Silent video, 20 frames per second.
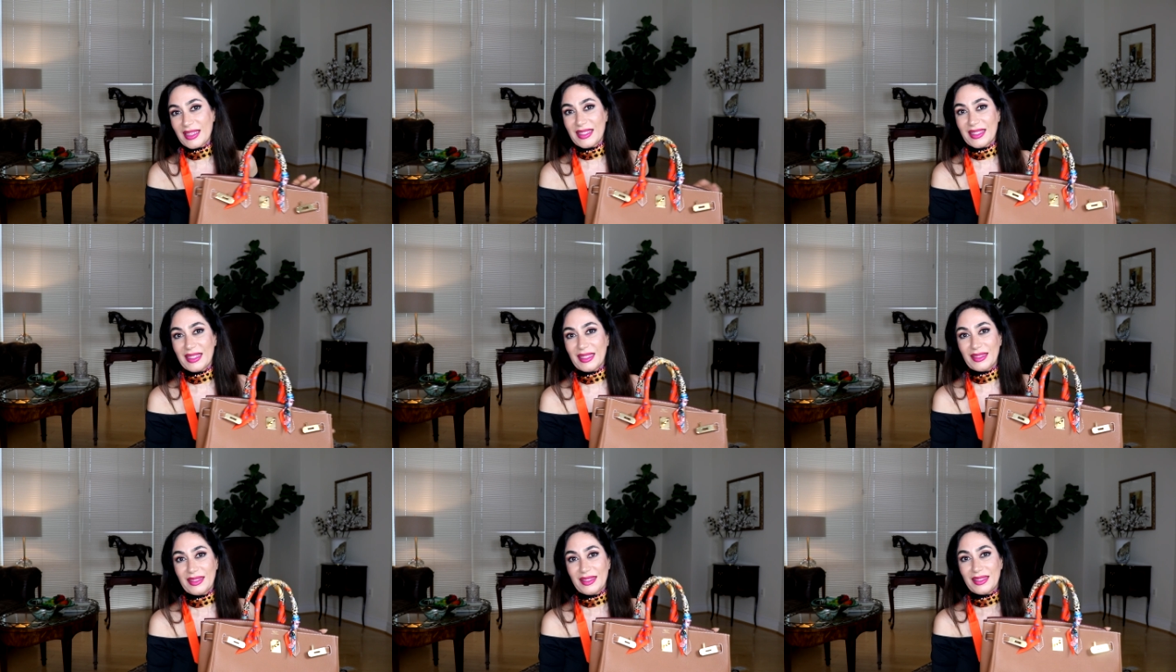
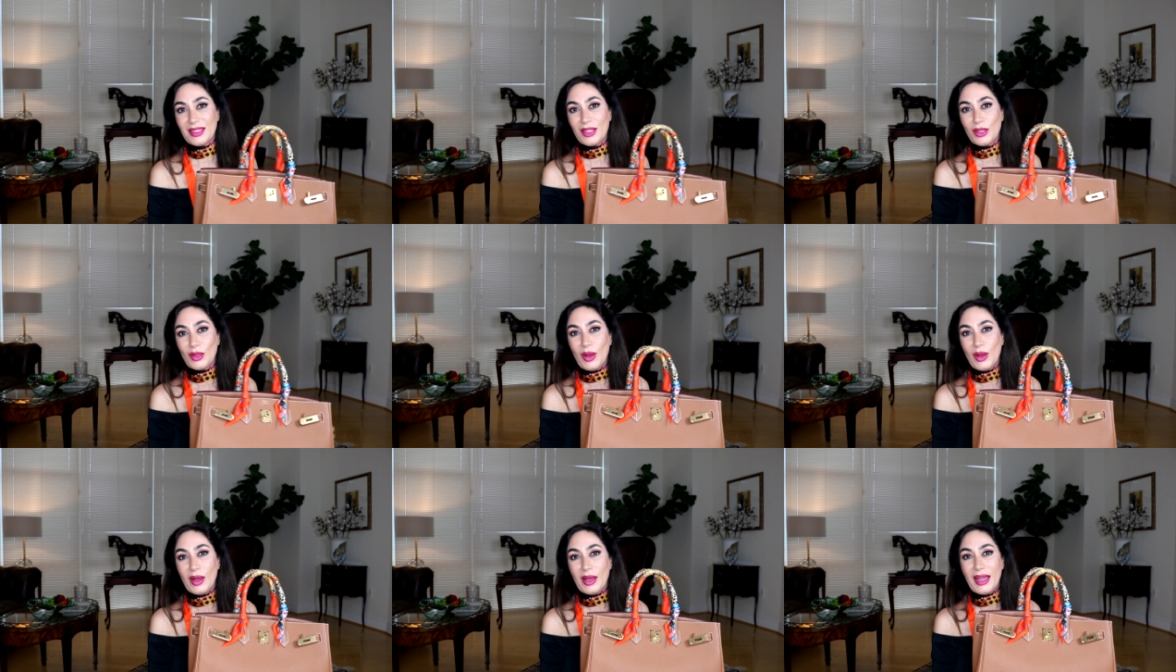said,
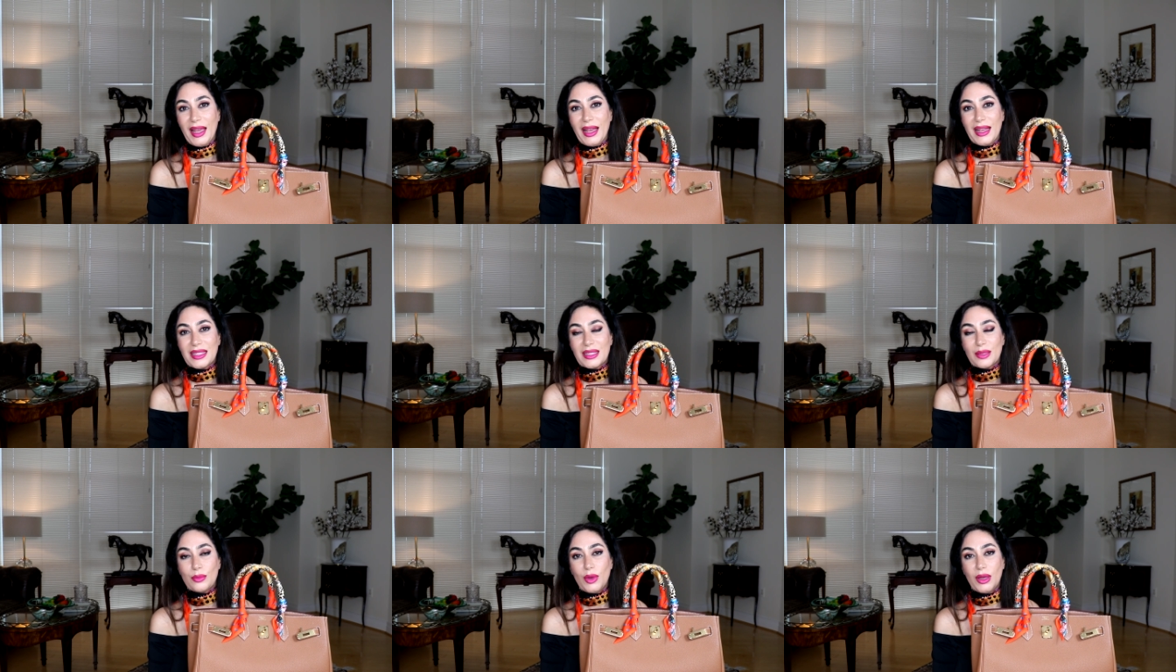you know, I
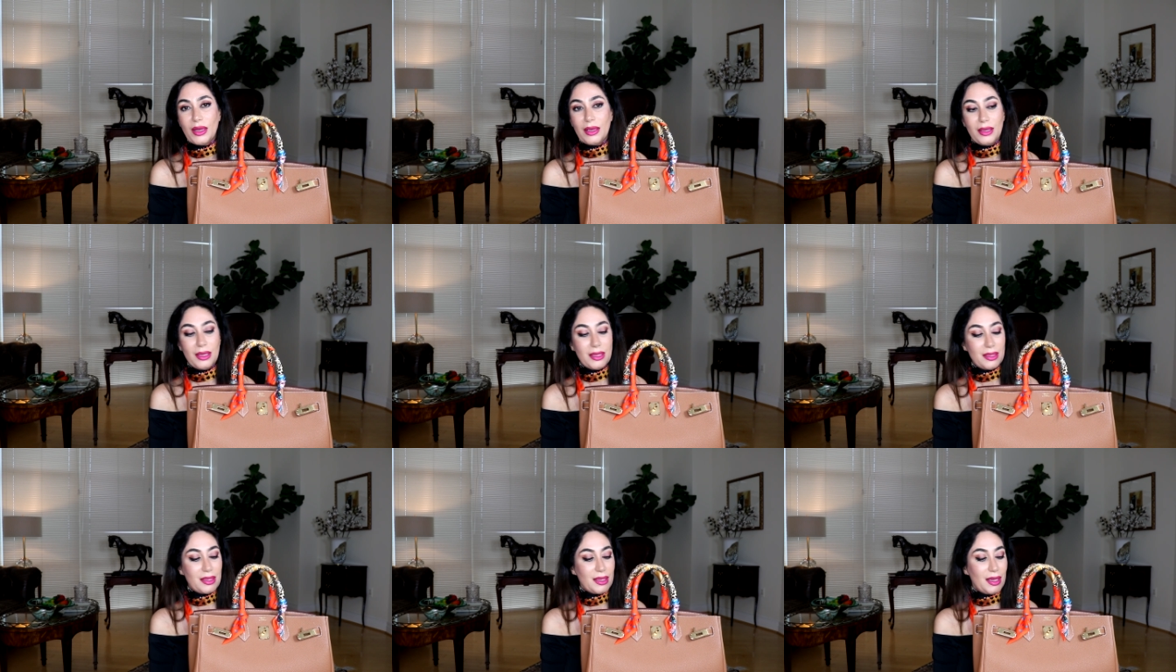asked
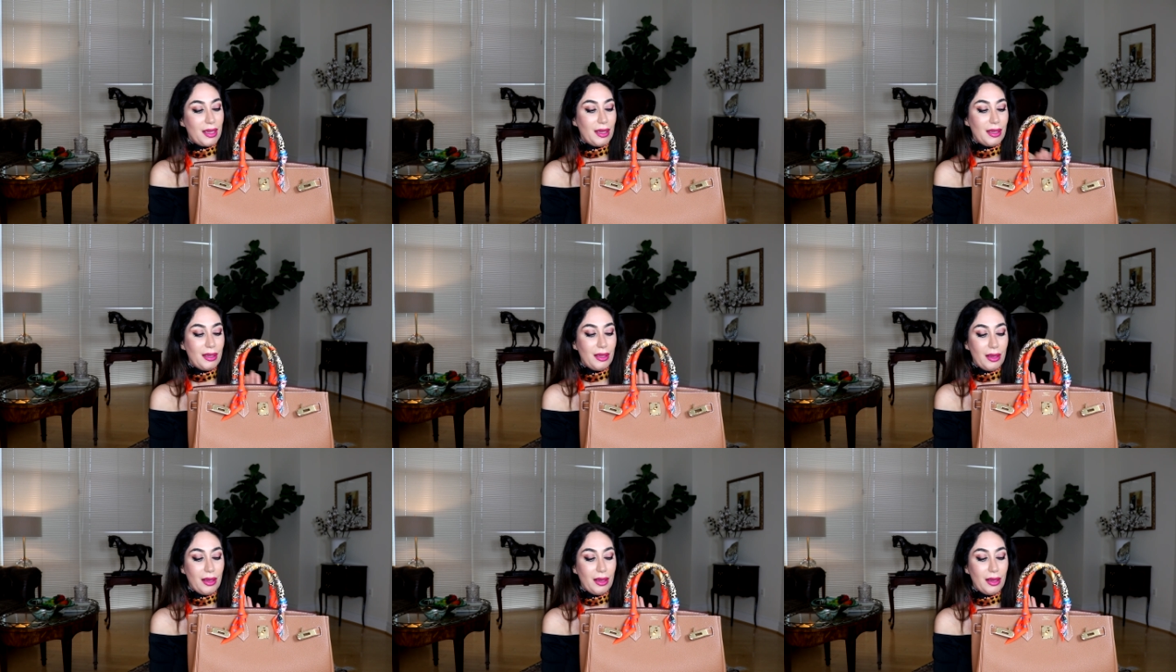my SA,